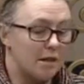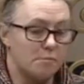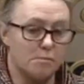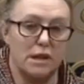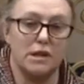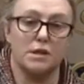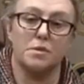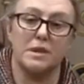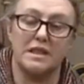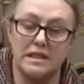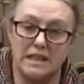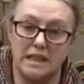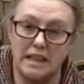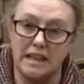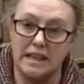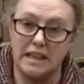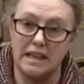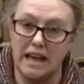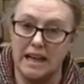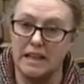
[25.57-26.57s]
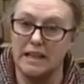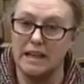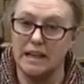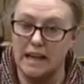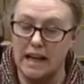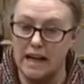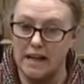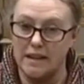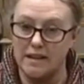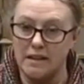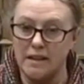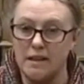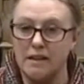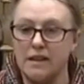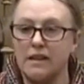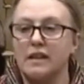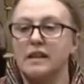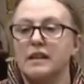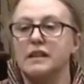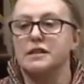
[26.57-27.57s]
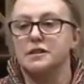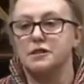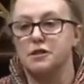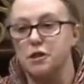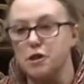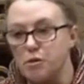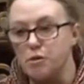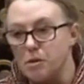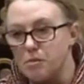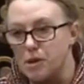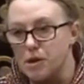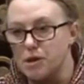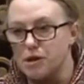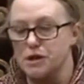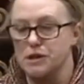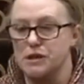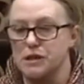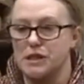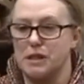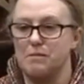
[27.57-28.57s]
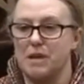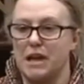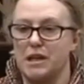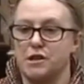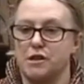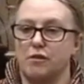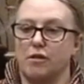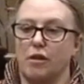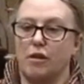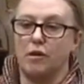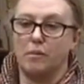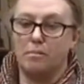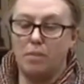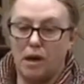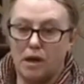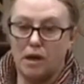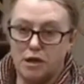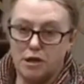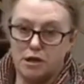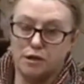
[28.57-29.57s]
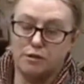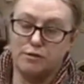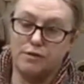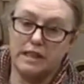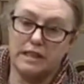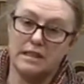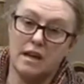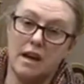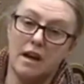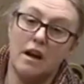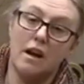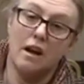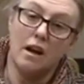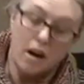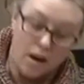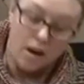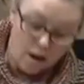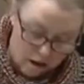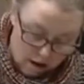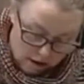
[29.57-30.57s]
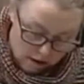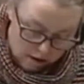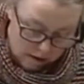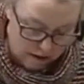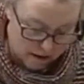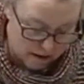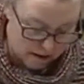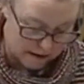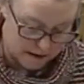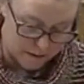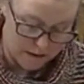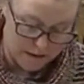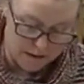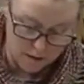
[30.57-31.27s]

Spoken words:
Because we see again and again it is a new emergency measure or a partial fix, or as we